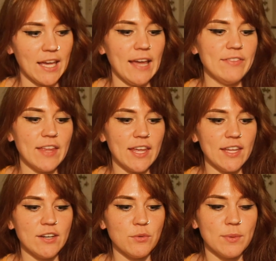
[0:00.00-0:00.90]
And
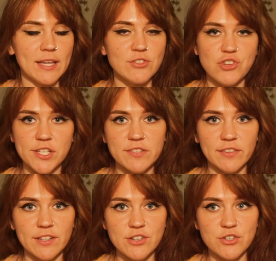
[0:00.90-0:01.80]
then we just
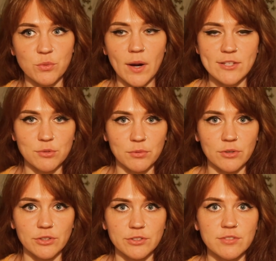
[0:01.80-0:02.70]
finished
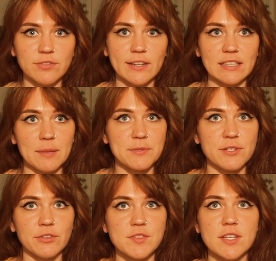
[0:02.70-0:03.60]
Westworld, final
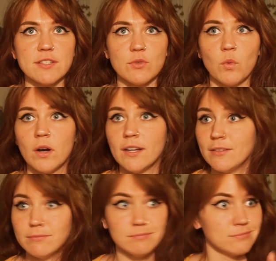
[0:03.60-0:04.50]
episode of season one.